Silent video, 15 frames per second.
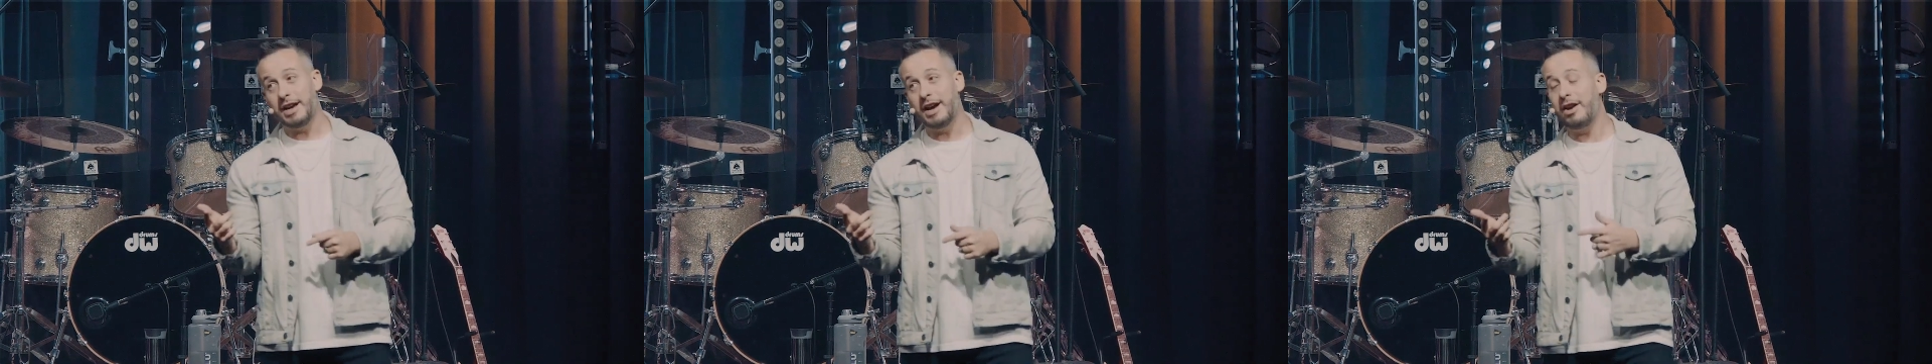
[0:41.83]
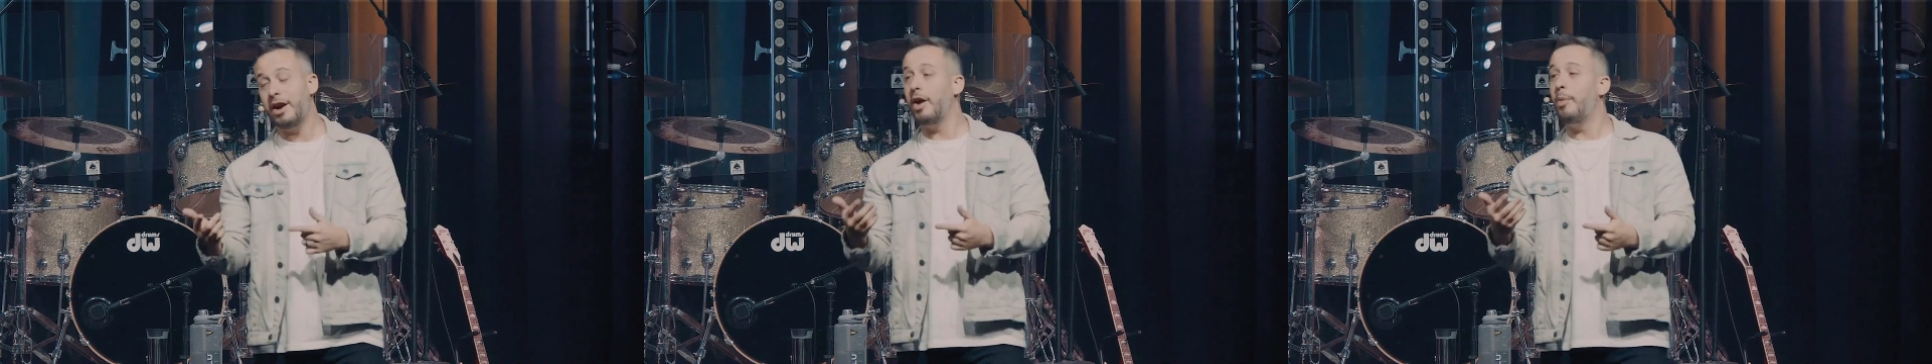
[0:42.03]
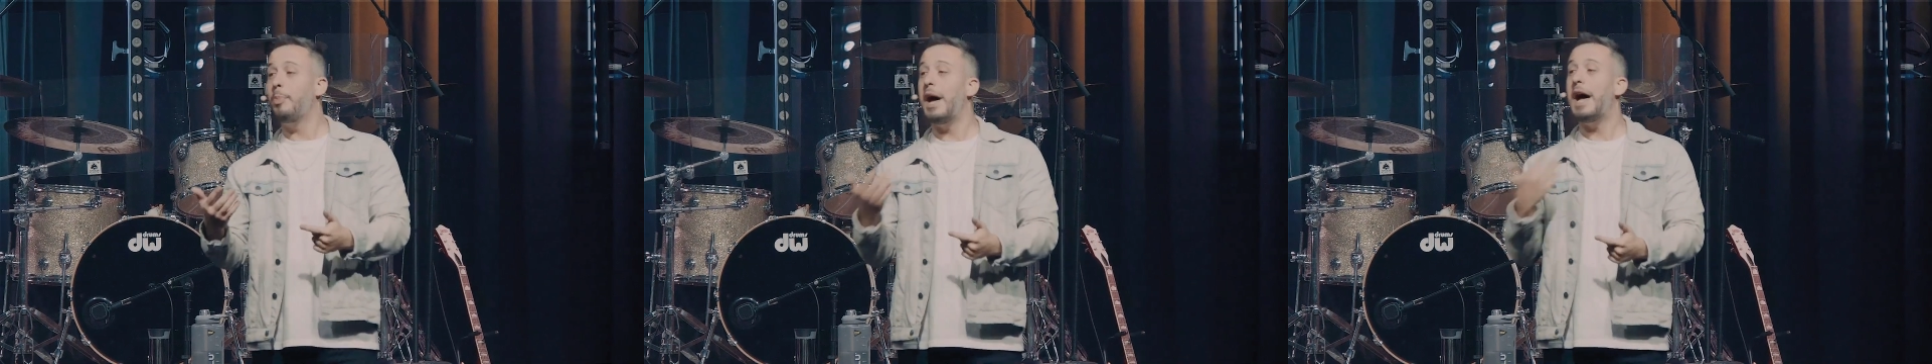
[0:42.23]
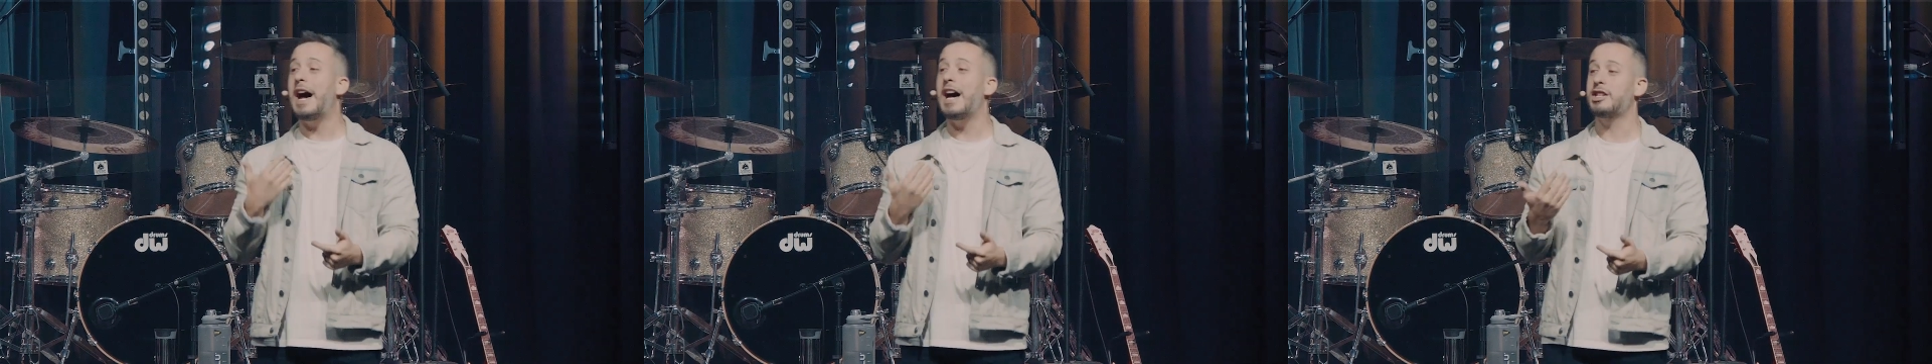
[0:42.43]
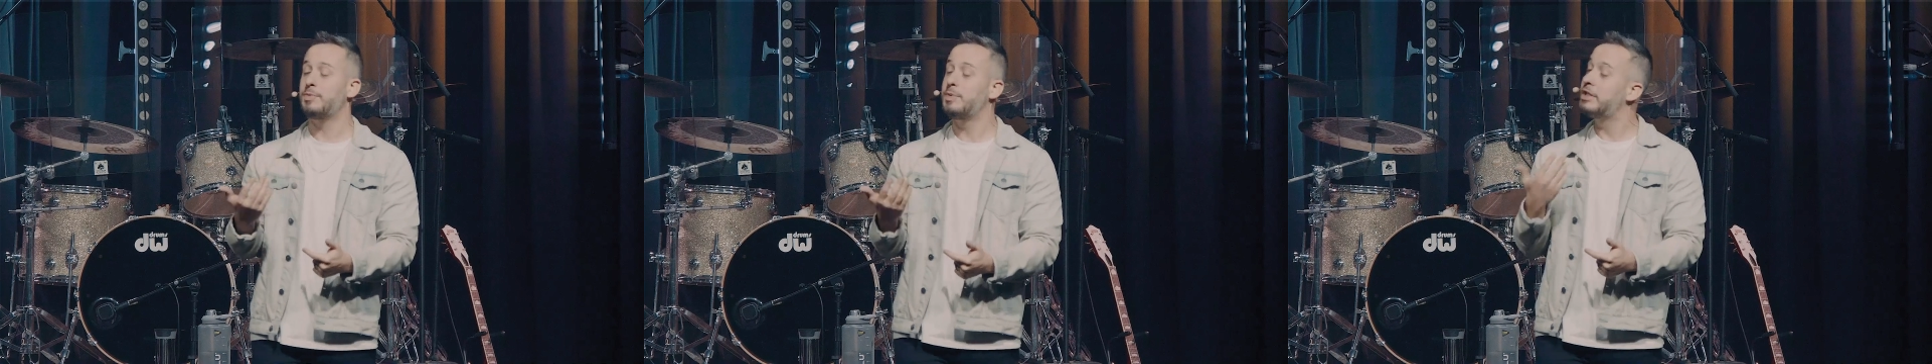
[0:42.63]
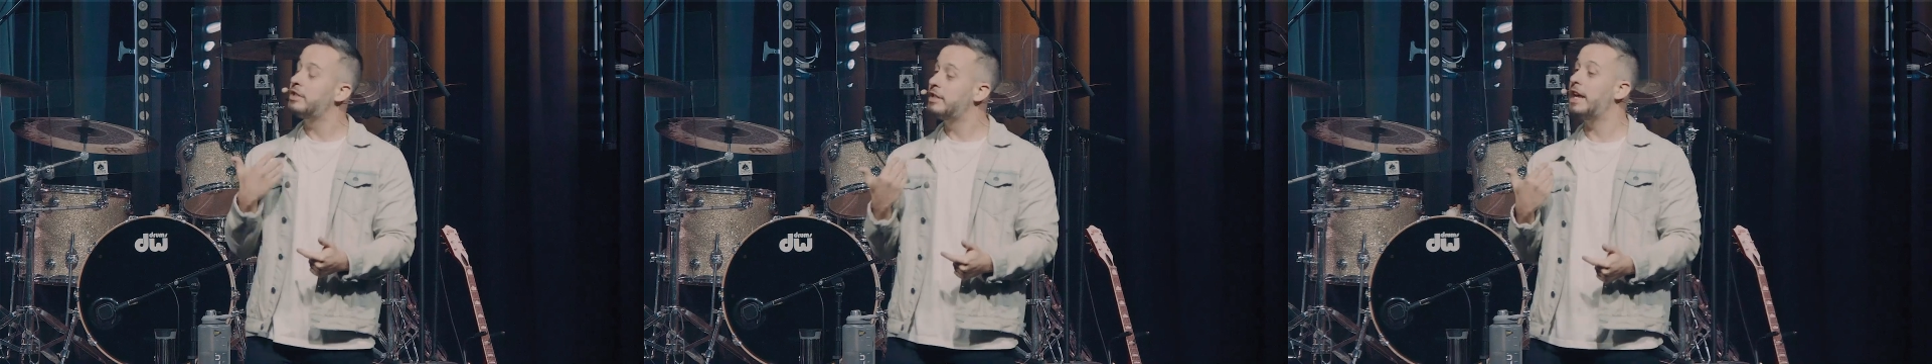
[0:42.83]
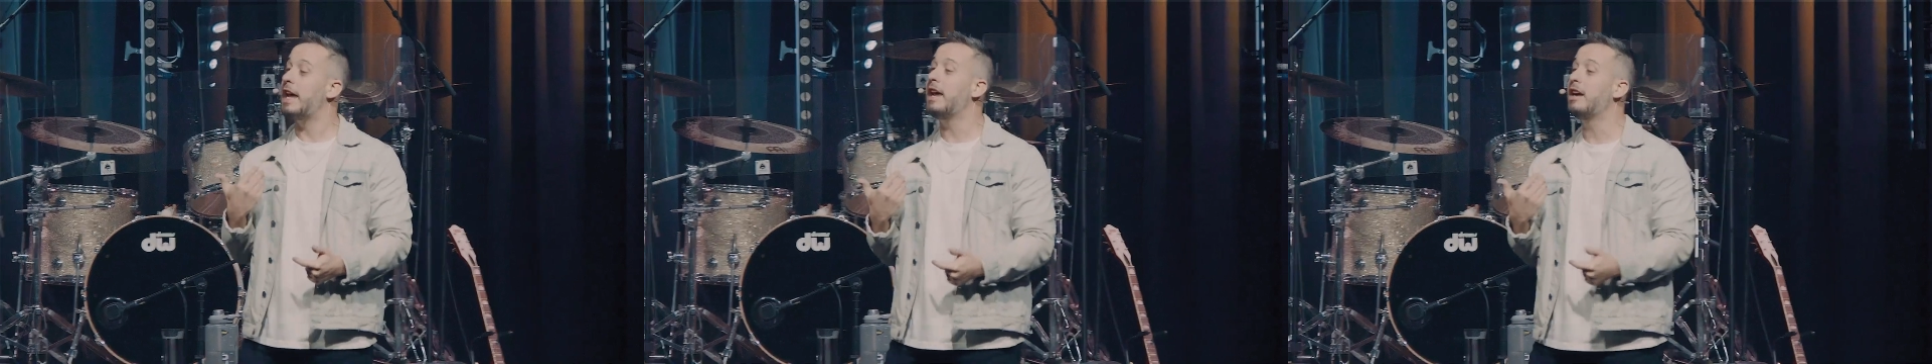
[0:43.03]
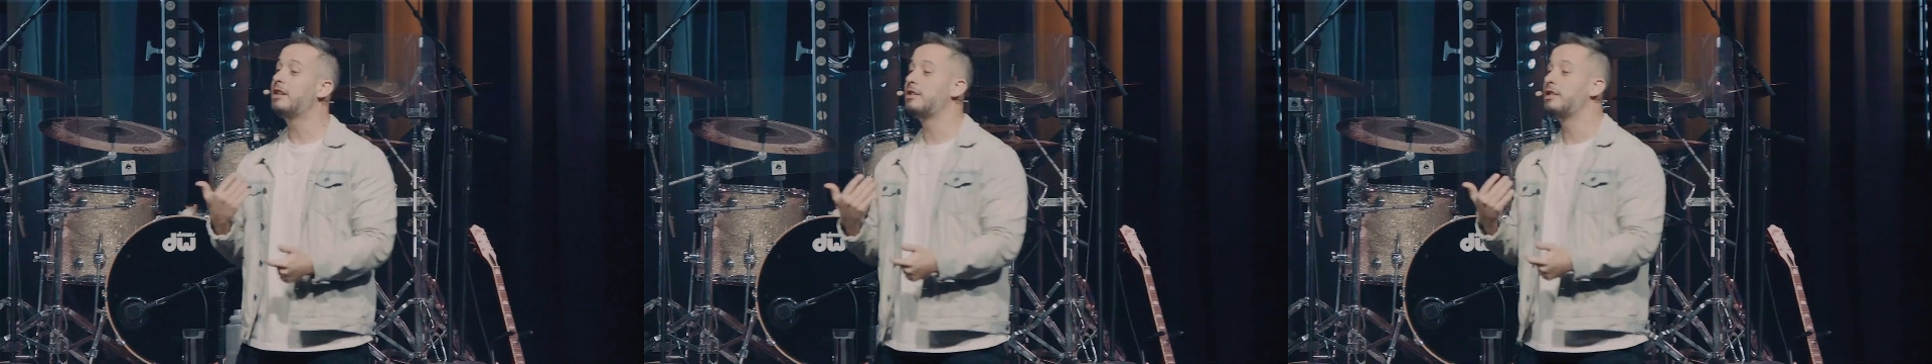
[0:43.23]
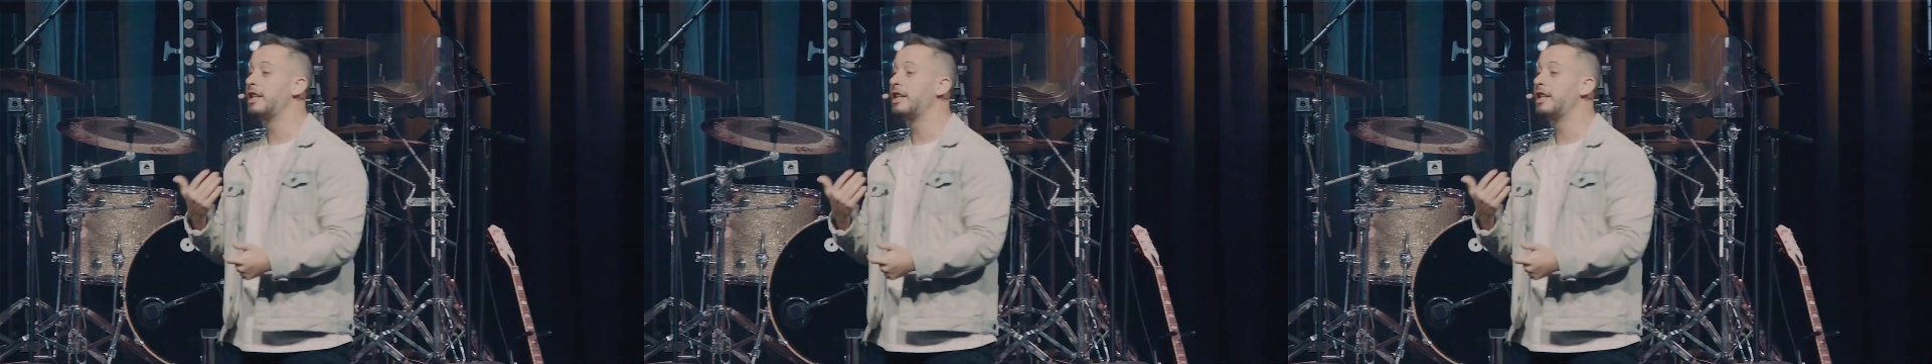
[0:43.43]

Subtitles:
on our past mistakes,